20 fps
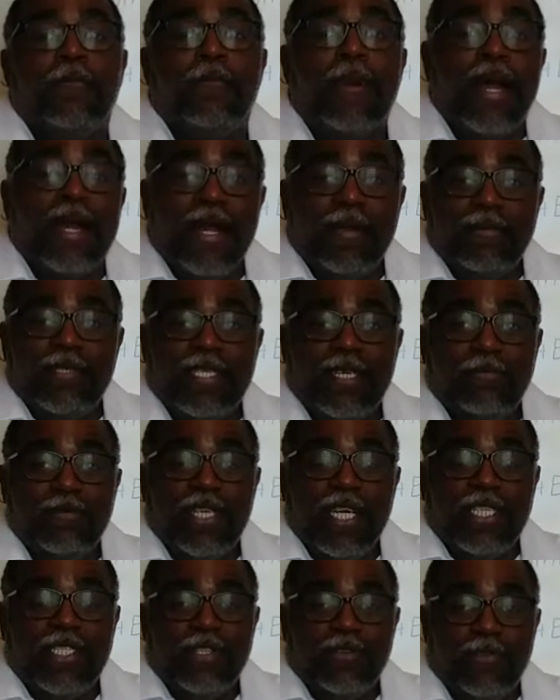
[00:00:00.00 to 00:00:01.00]
my name is m
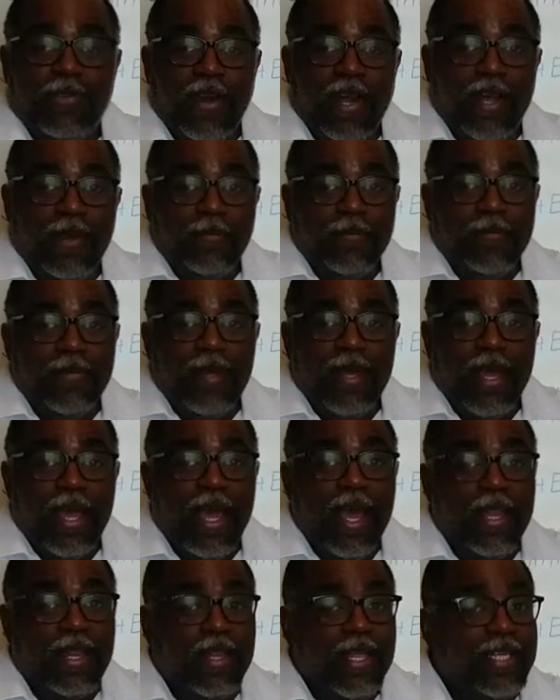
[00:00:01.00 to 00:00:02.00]
jayson graham
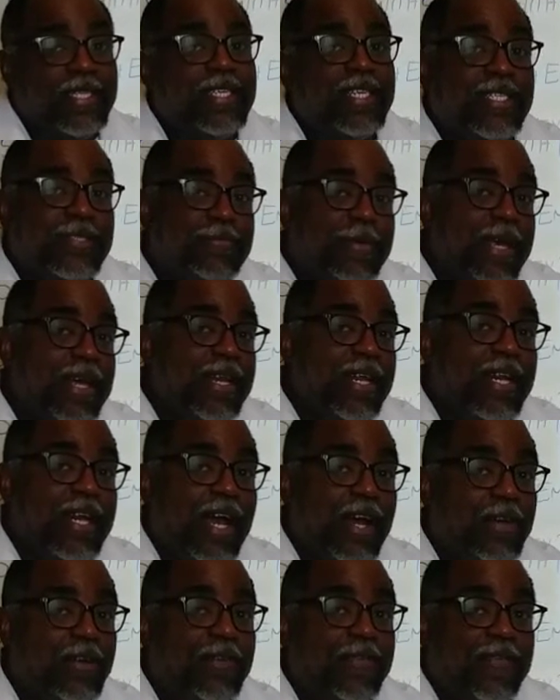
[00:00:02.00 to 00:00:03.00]
and this has been
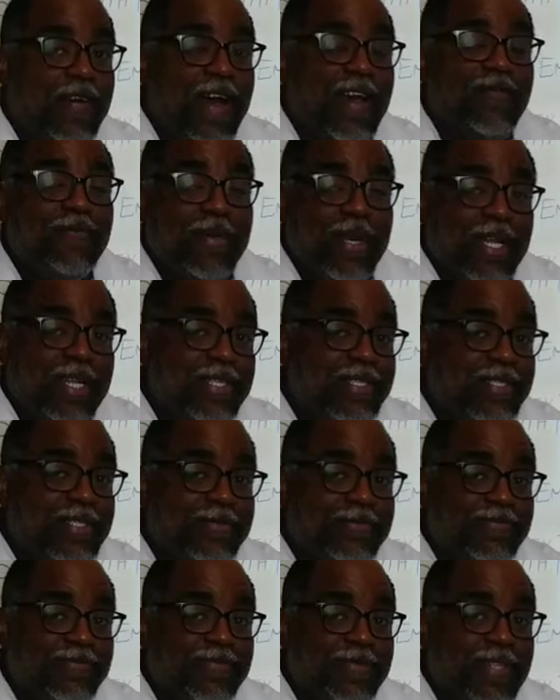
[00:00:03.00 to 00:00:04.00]
in under five
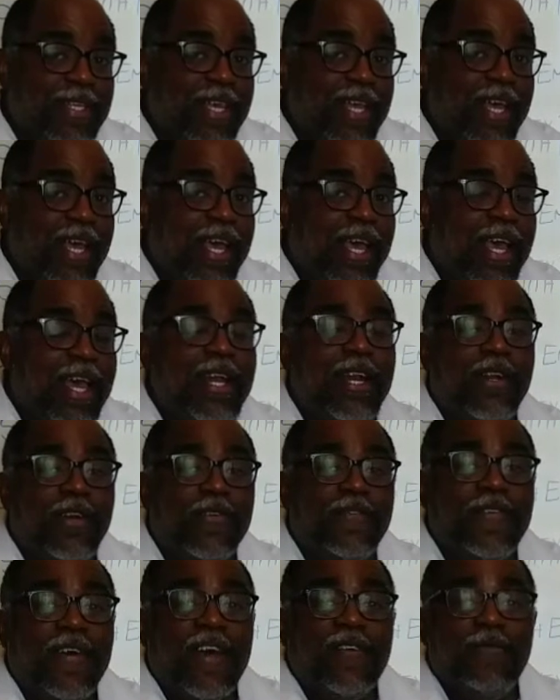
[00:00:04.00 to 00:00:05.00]
minutes and
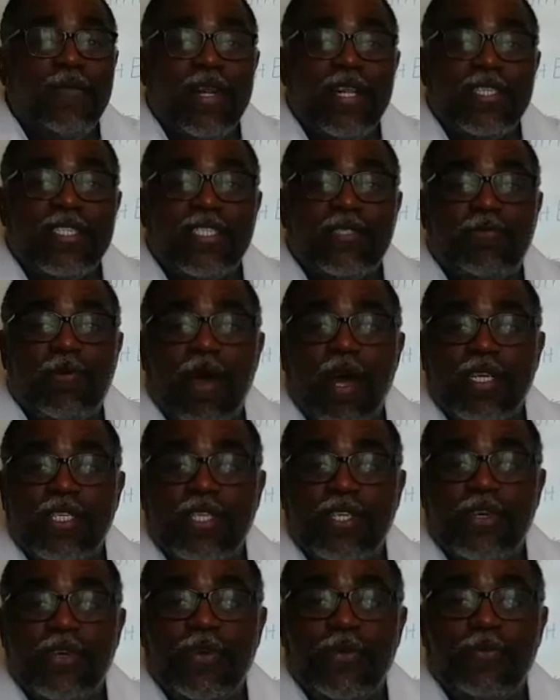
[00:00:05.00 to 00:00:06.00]
under five minutes is
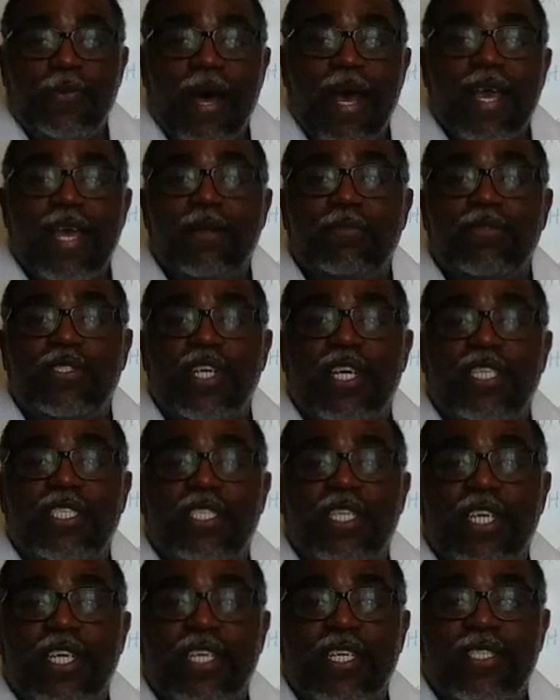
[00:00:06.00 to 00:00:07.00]
brought to you by
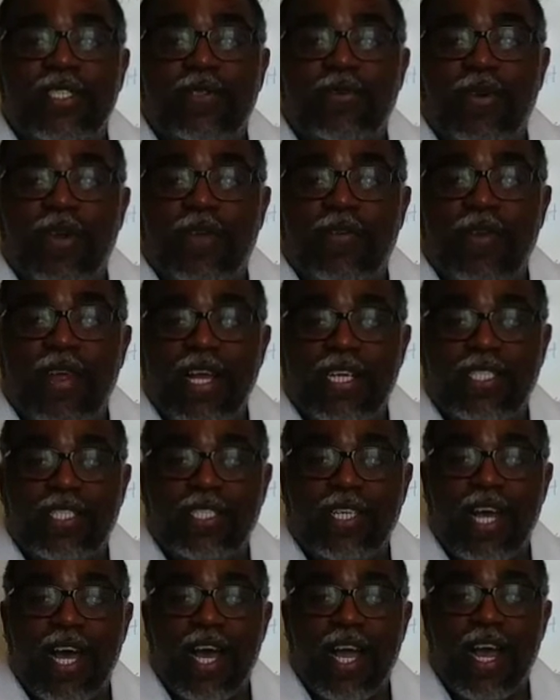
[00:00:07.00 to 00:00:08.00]

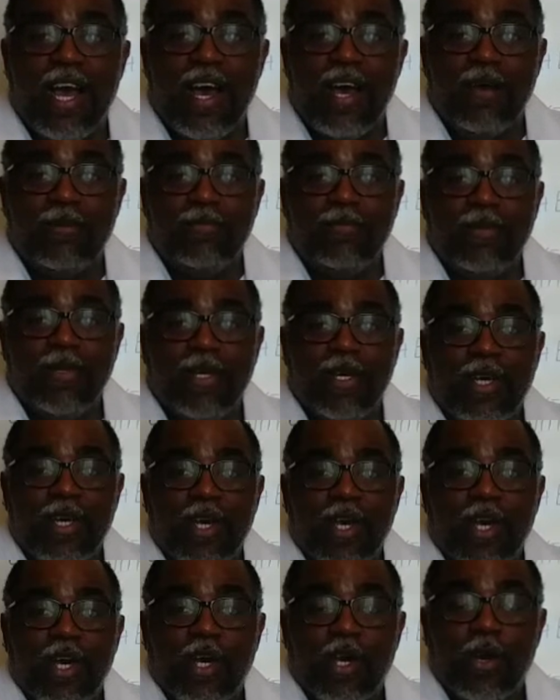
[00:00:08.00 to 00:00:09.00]
mjgstorycreation.com
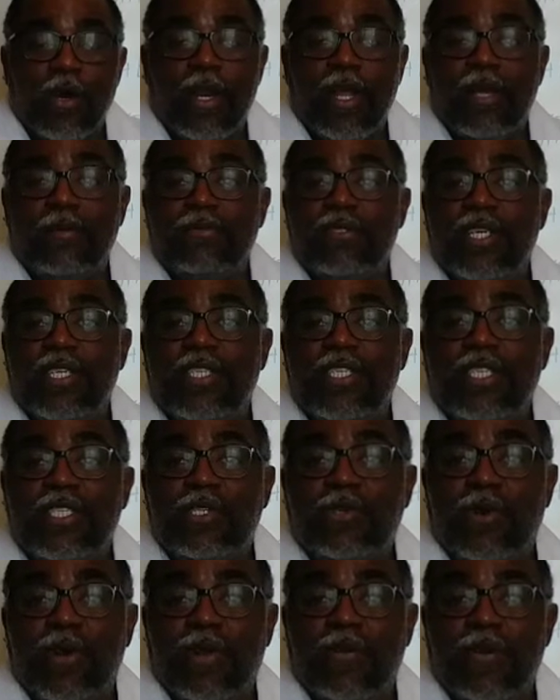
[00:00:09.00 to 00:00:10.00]
go to
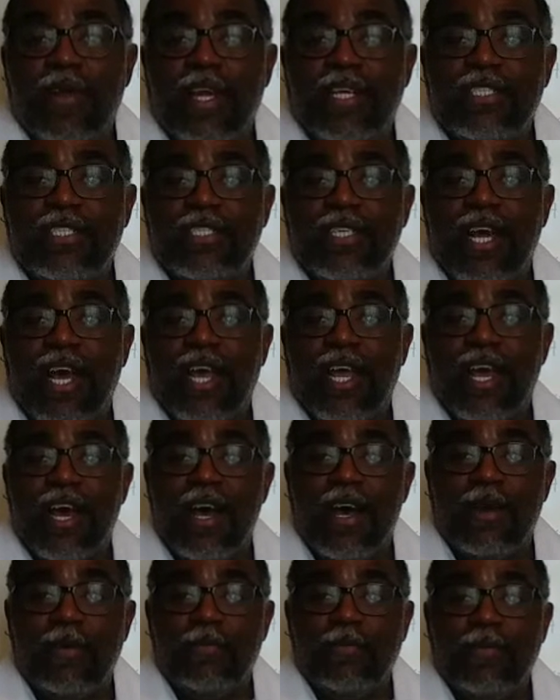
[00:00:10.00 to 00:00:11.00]

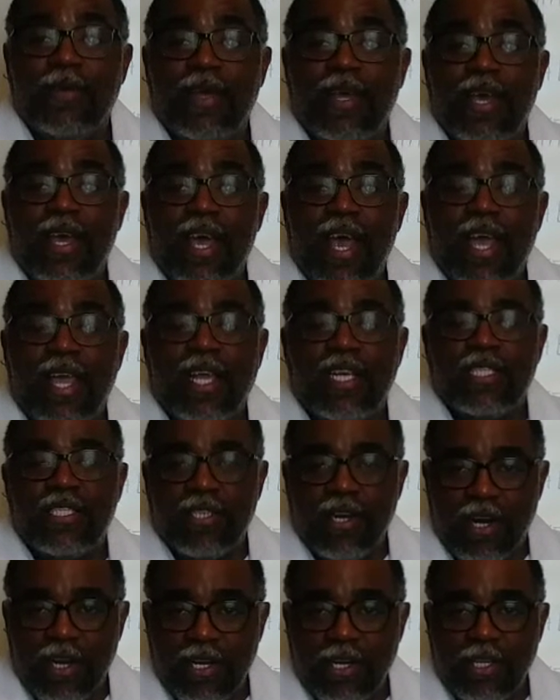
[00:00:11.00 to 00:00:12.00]
mjgstorycreation.com and get
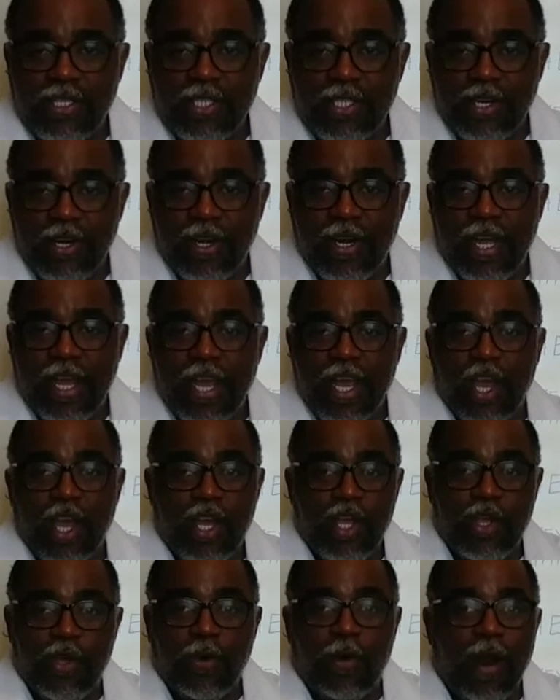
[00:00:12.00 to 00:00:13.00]
started on turning
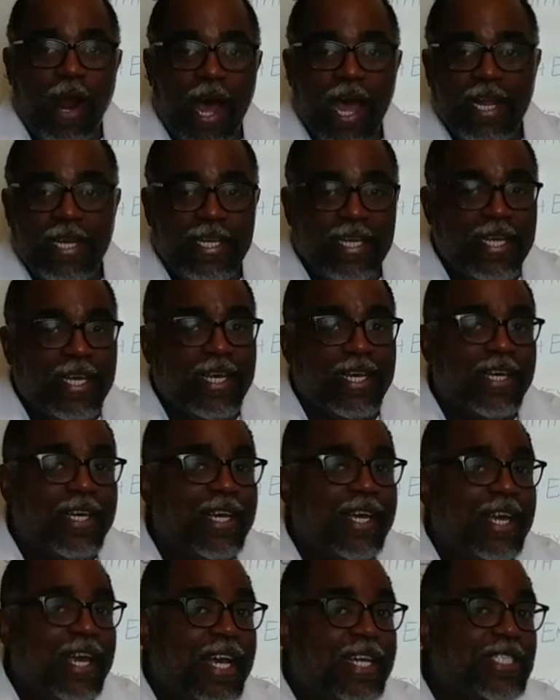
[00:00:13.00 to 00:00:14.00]
your idea
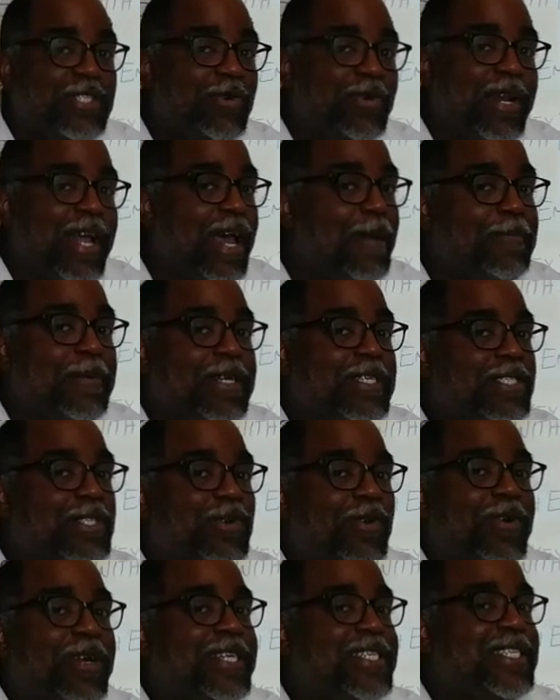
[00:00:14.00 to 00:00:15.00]
into an epic
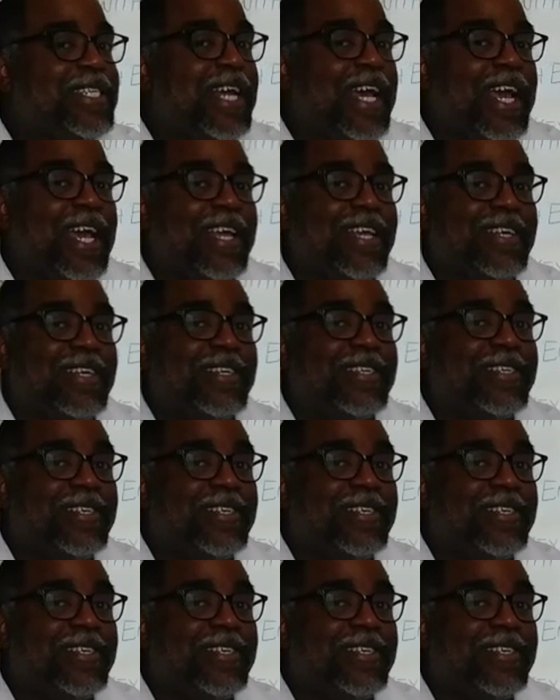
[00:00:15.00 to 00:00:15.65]
story today.